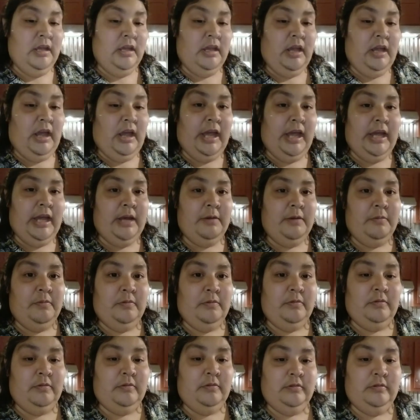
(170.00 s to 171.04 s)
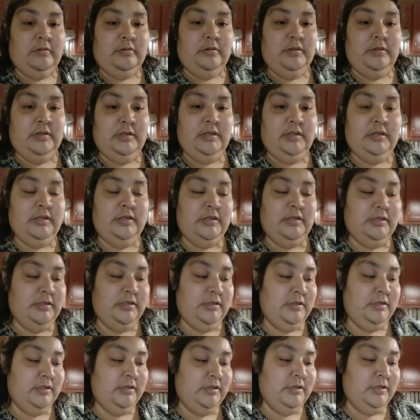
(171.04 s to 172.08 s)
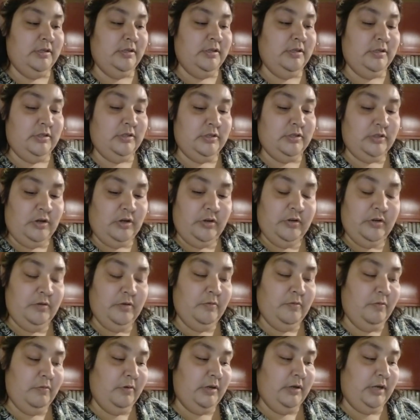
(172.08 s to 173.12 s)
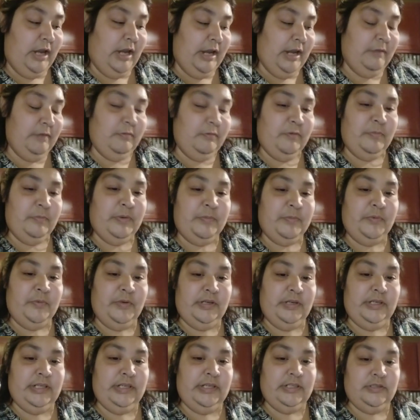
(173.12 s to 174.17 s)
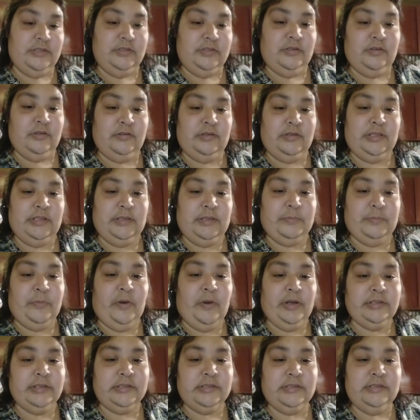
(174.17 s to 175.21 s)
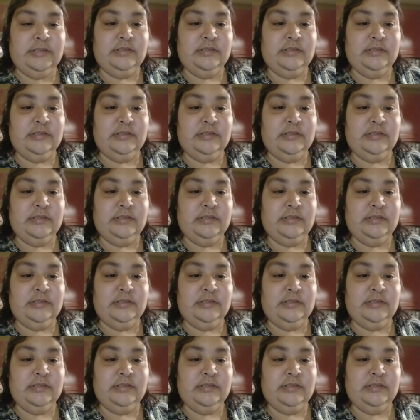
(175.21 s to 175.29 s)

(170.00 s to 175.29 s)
I will show you what I will be putting into the pot.